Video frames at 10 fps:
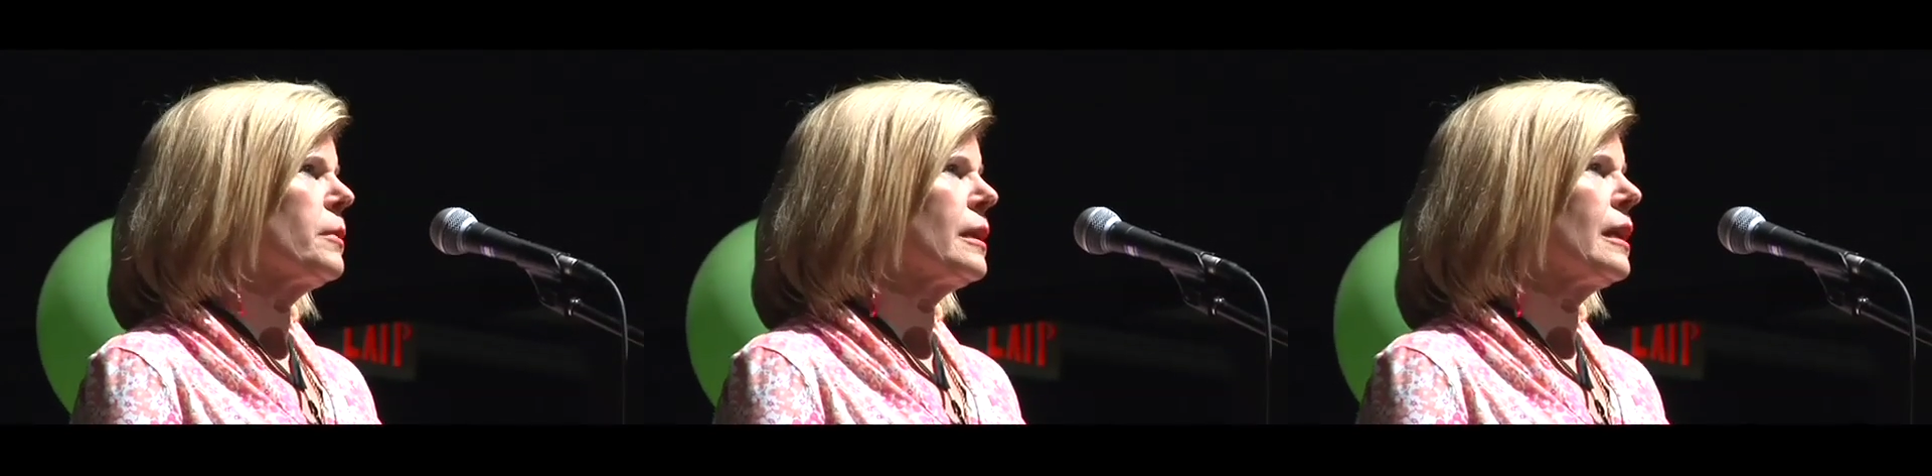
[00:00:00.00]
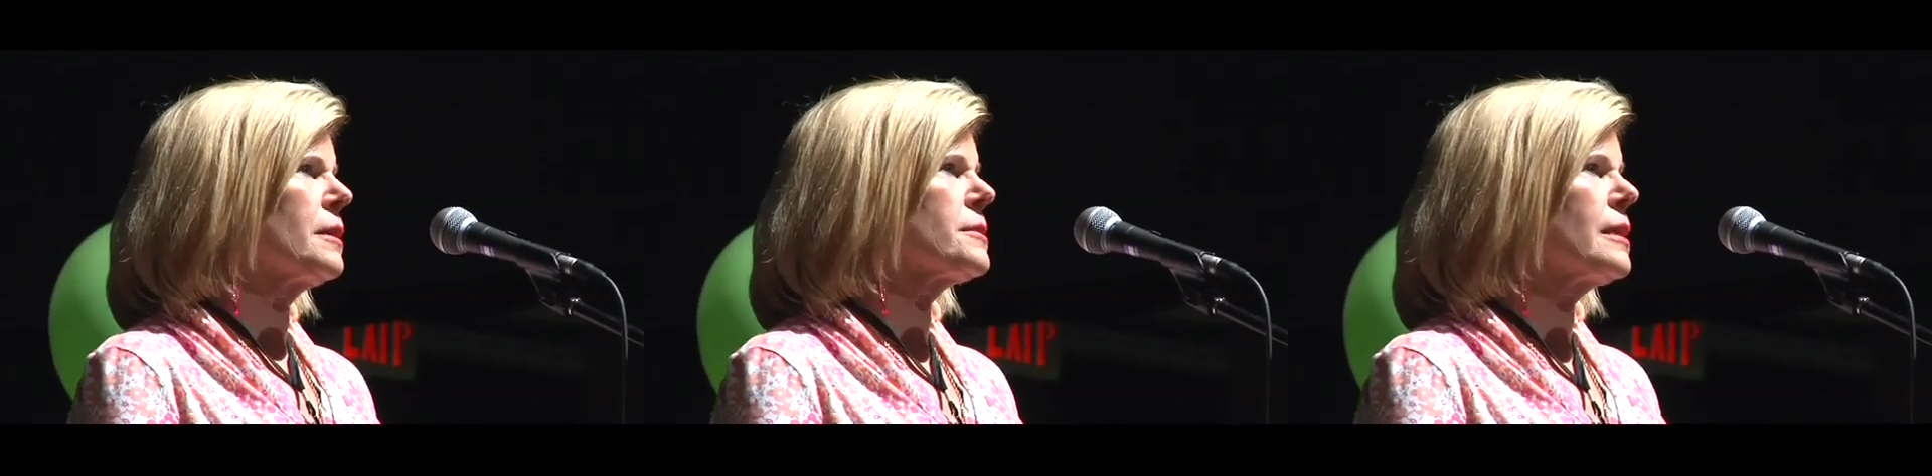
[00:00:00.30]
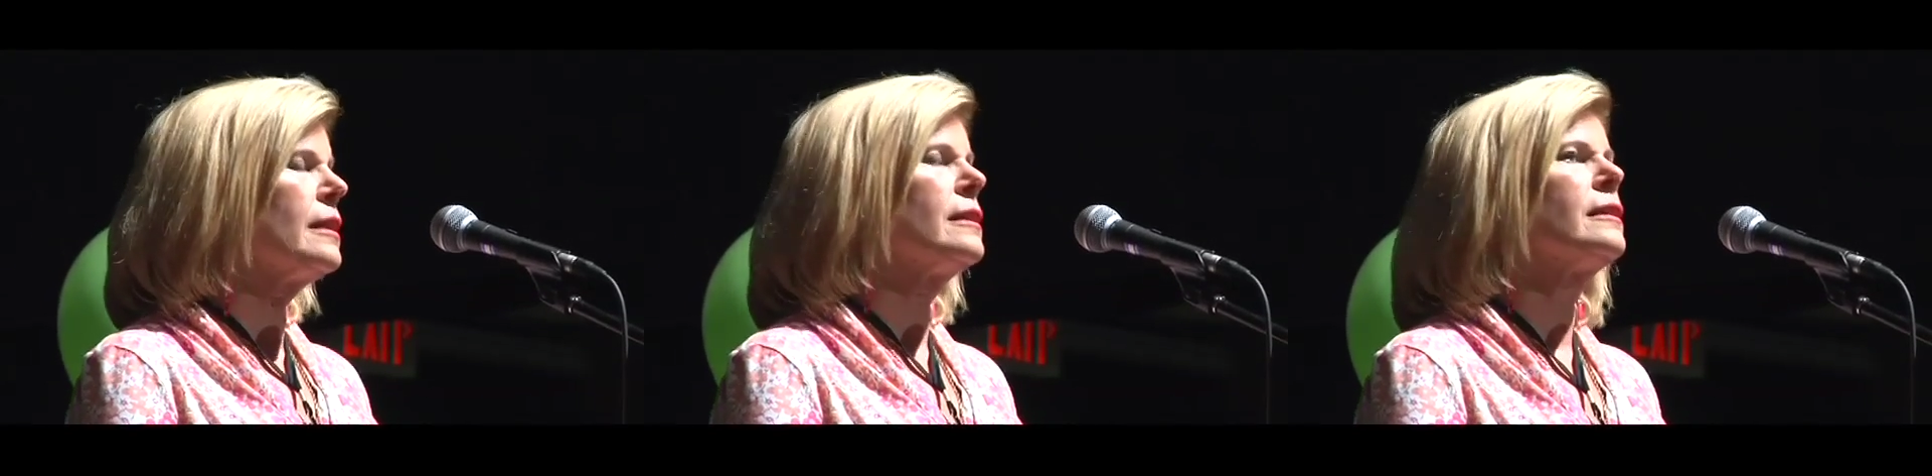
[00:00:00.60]
where our
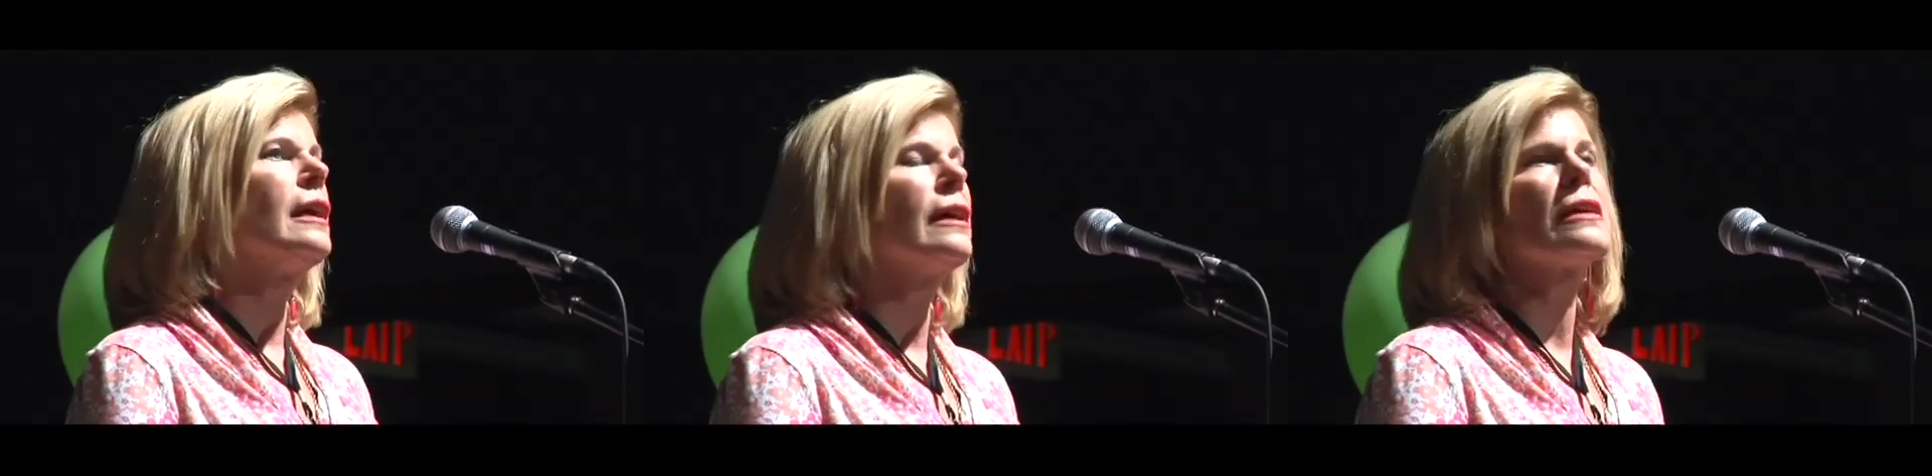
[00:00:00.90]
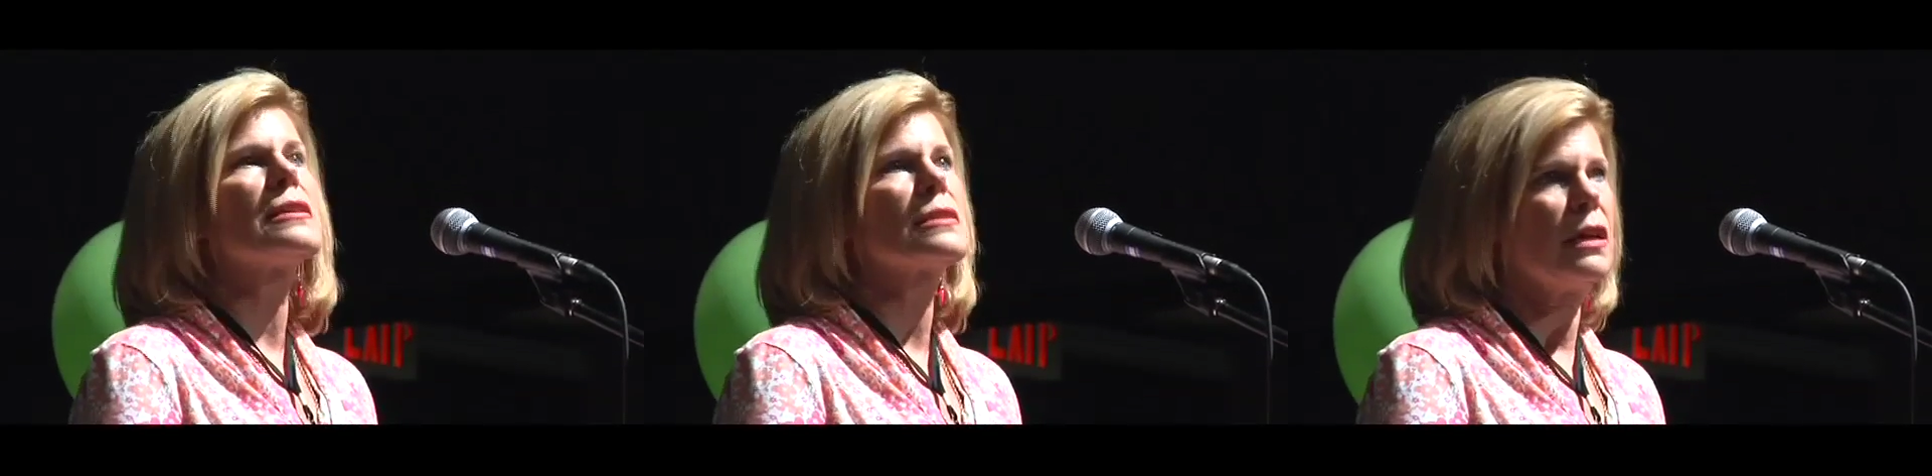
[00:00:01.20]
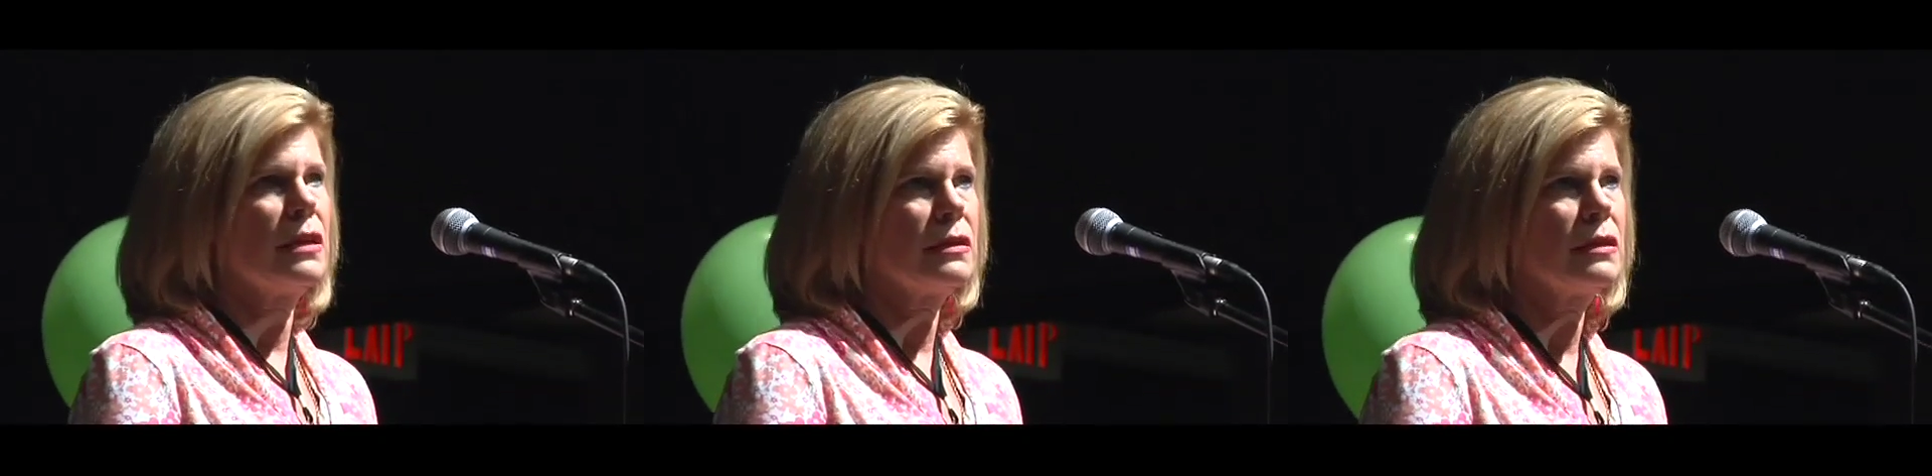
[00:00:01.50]
son, youngest
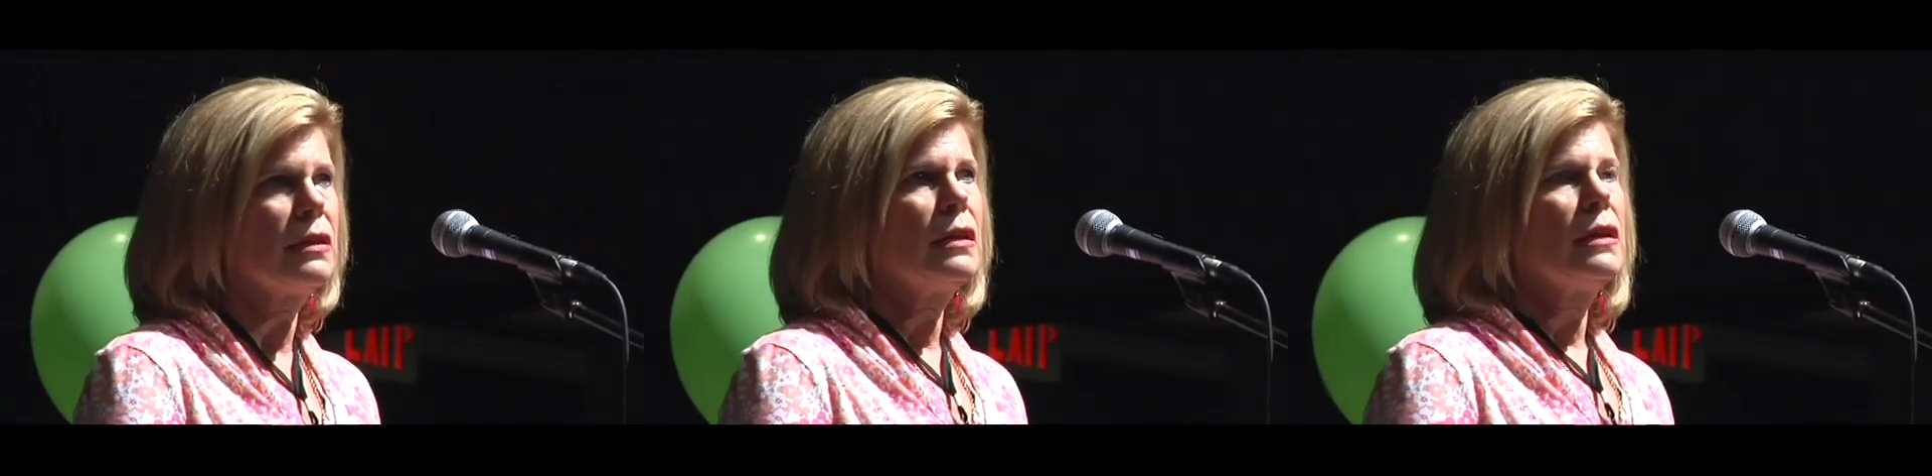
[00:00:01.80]
son,